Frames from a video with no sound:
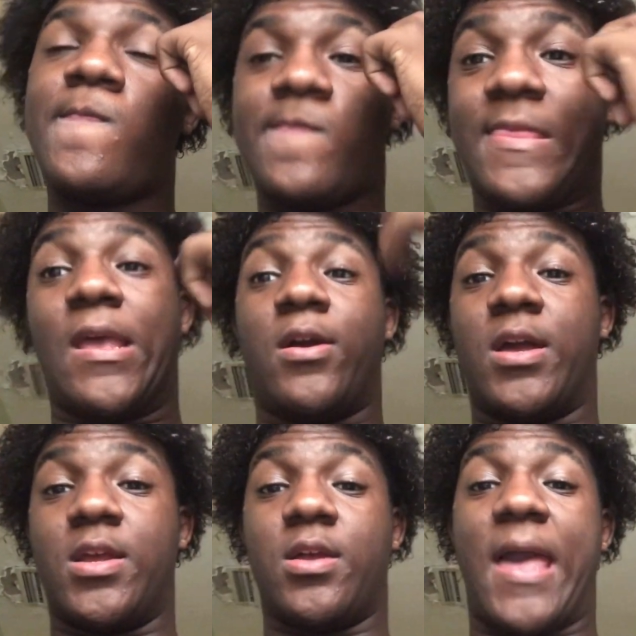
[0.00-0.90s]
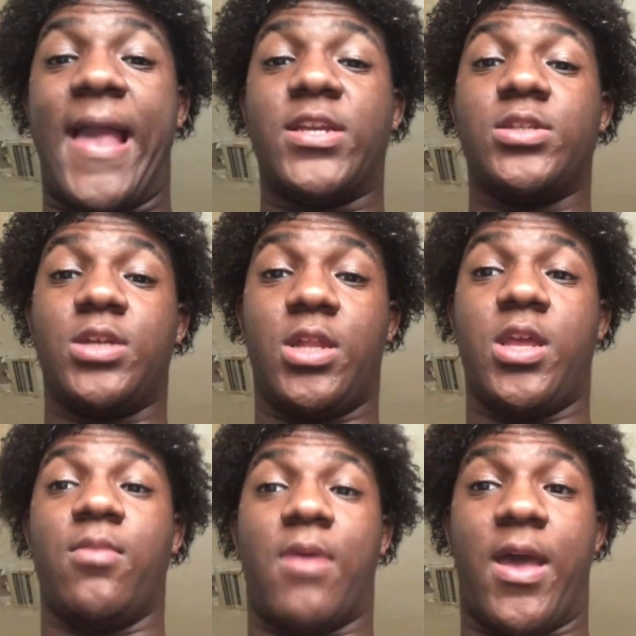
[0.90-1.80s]
now I gotta actually
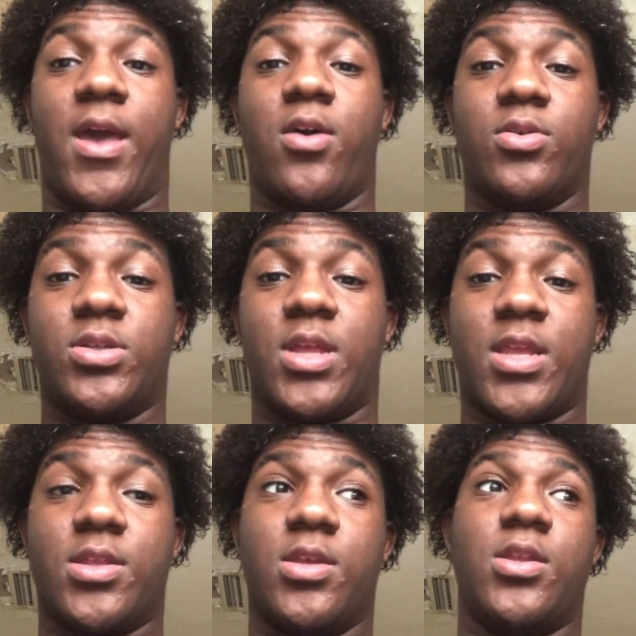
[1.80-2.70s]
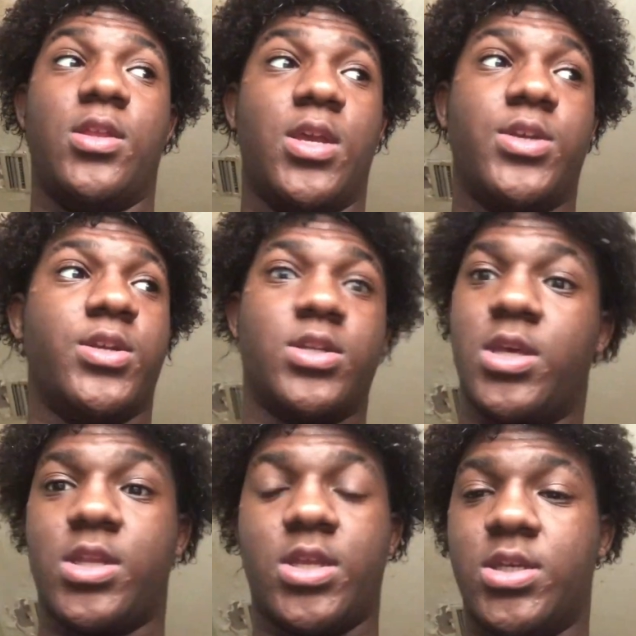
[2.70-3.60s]
clean my house. Like the dishes,
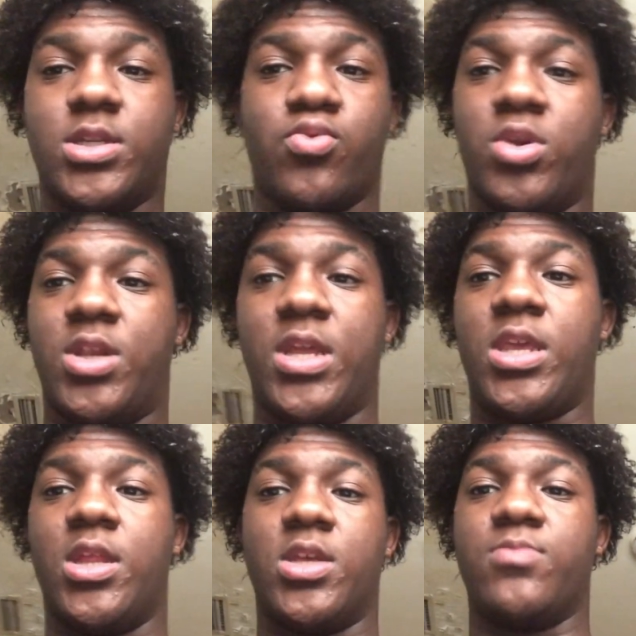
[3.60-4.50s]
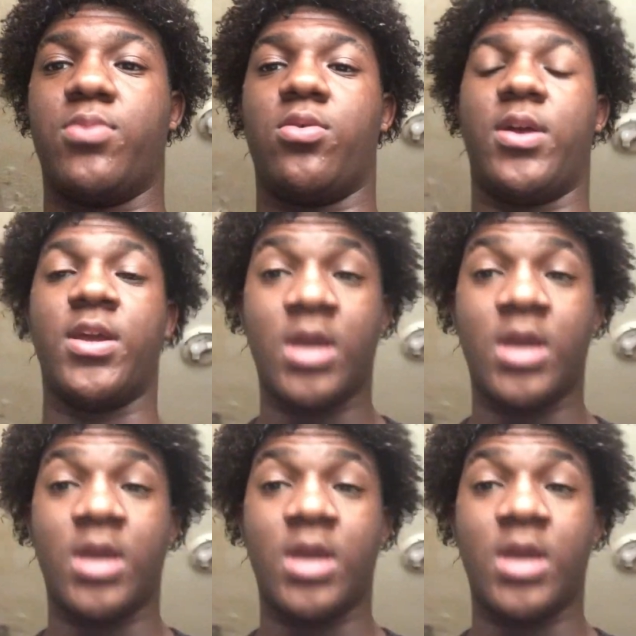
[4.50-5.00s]
like this is ridiculous, bro. Like